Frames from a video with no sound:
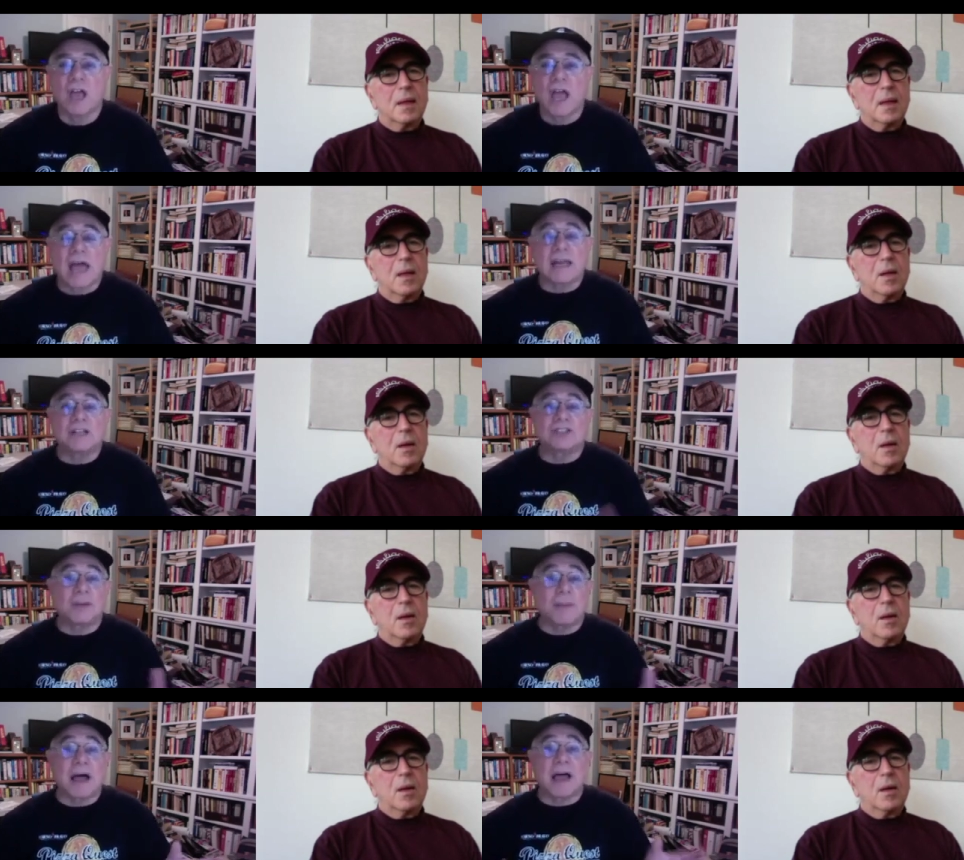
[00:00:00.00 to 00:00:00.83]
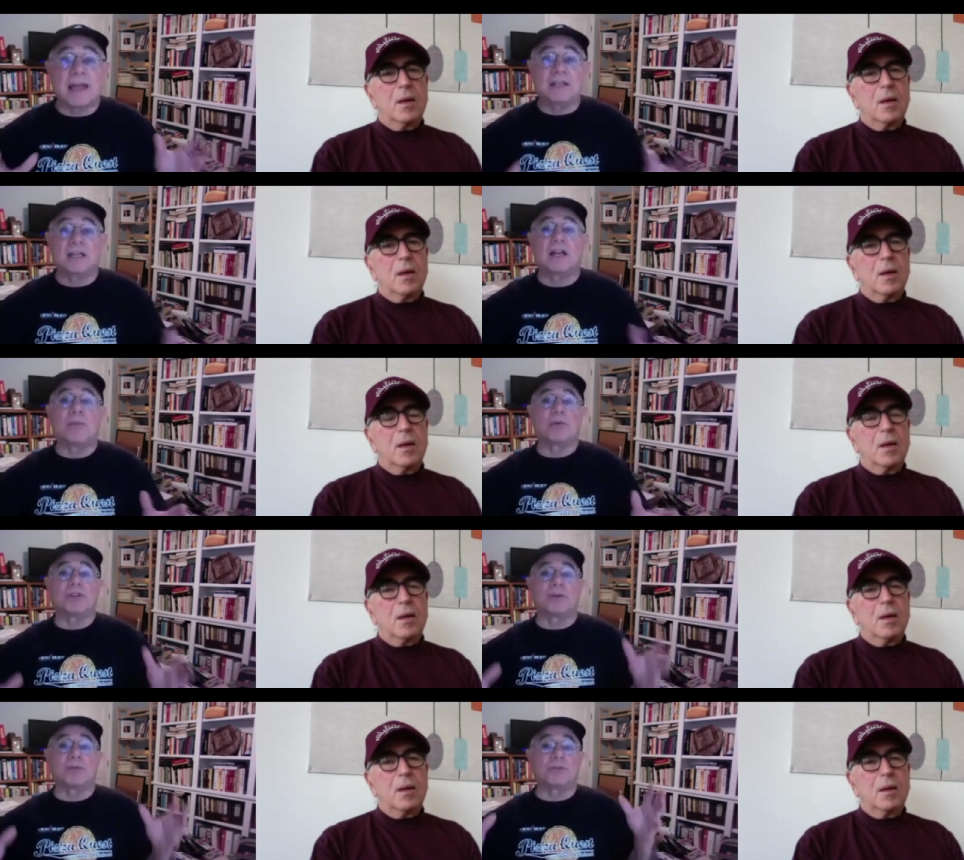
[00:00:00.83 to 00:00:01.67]
Speaker 1: and then somehow ended up with
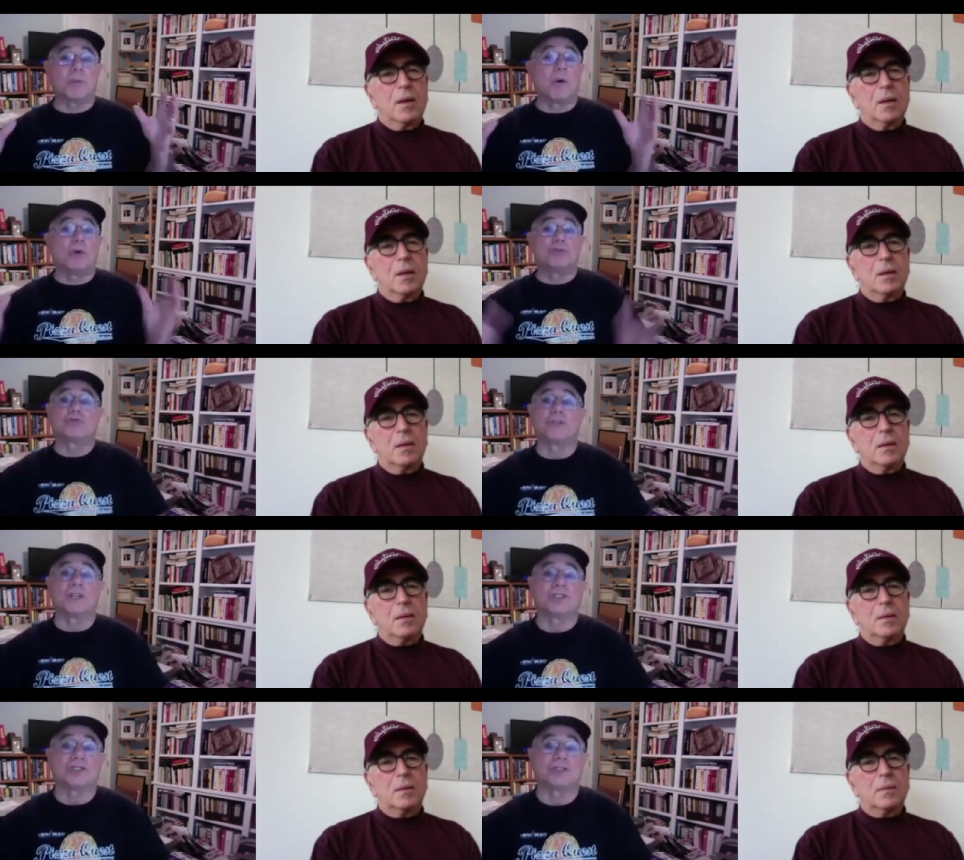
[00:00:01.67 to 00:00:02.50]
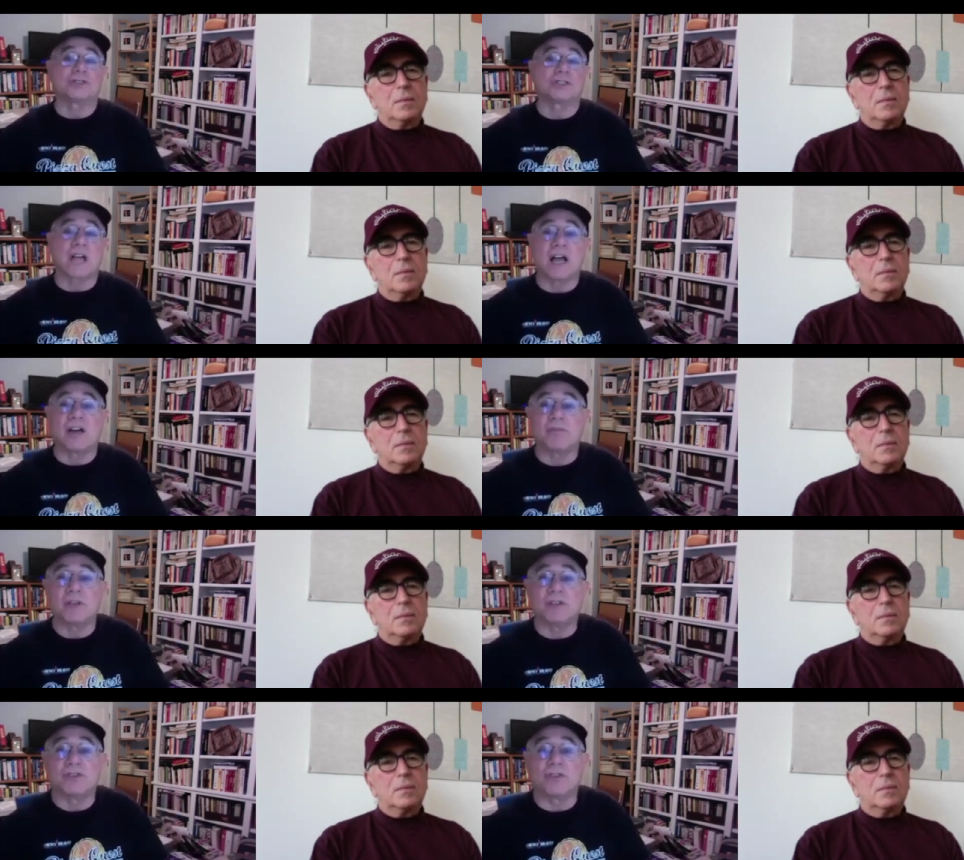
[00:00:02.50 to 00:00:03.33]
the, the most traditional style of
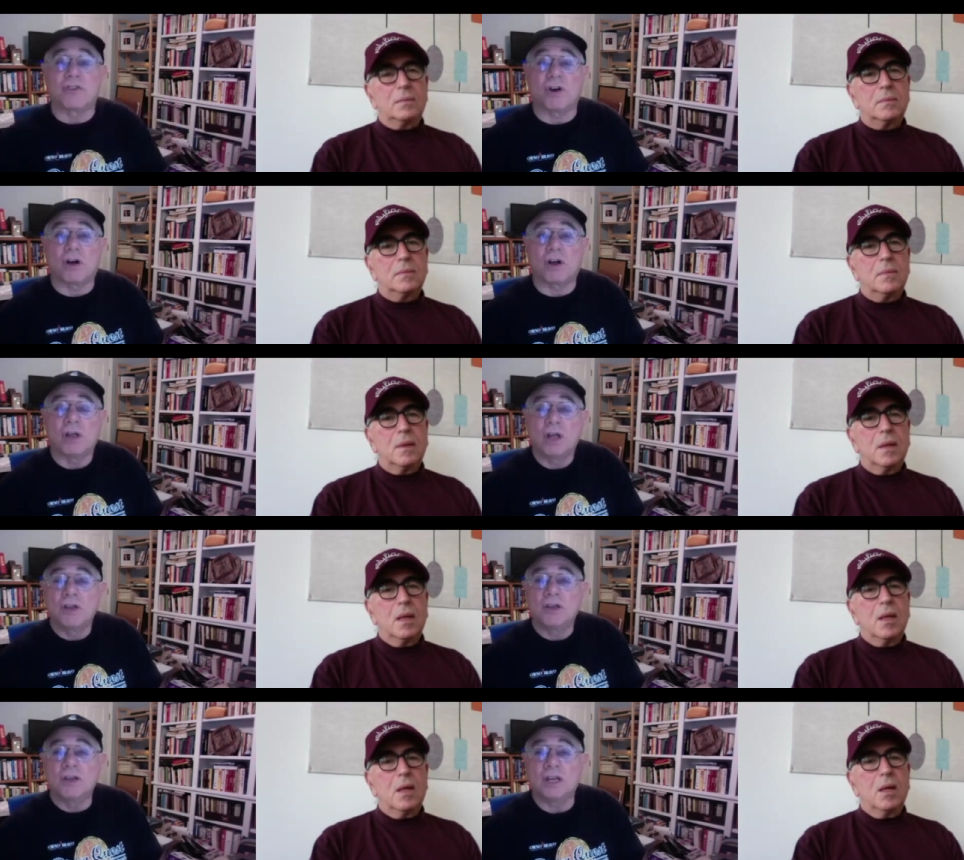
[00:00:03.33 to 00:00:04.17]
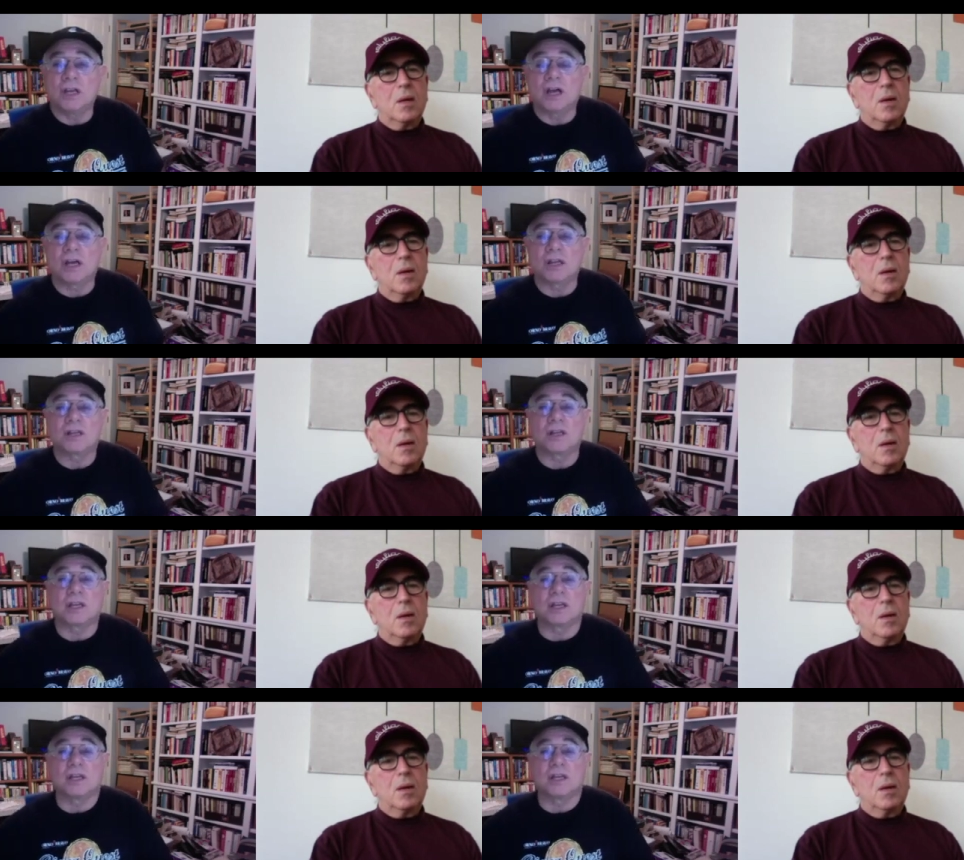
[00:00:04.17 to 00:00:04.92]
pizza of all, the uh, the